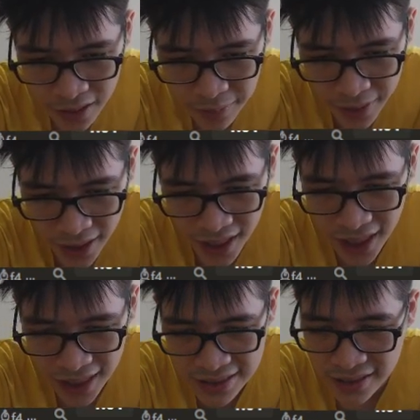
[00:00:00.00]
be, I
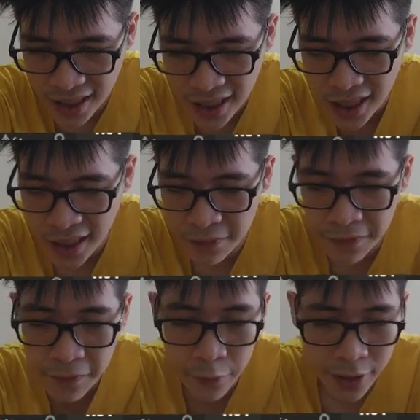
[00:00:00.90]
can say, a
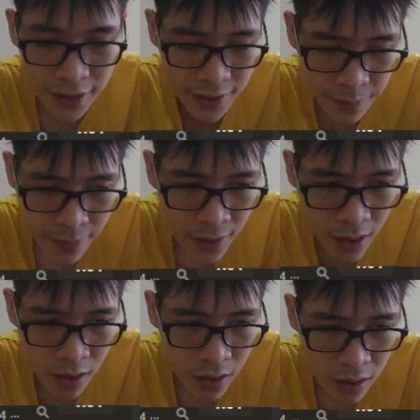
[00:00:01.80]
favorite
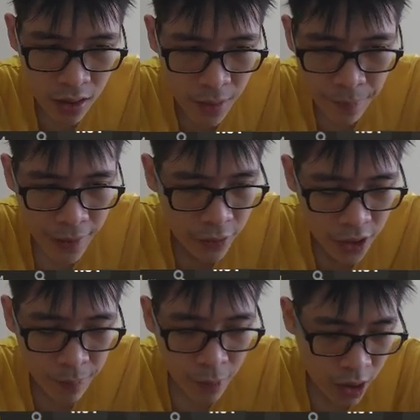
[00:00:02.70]
compared to your
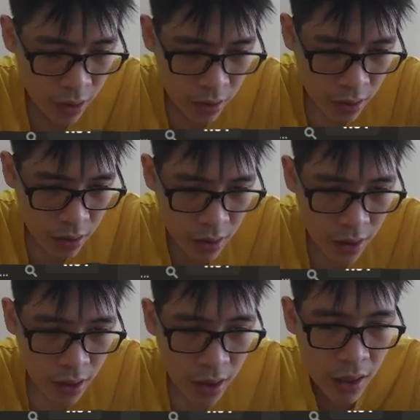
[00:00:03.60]
opponent,
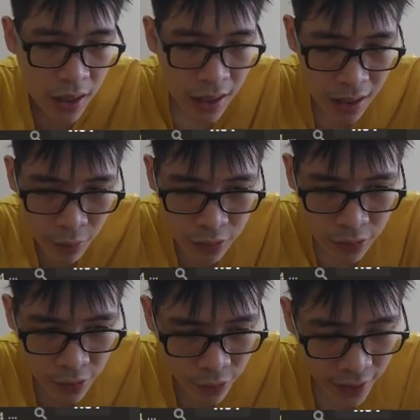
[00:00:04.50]
go
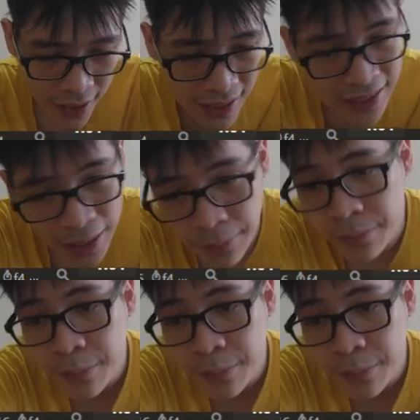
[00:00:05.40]
through endgame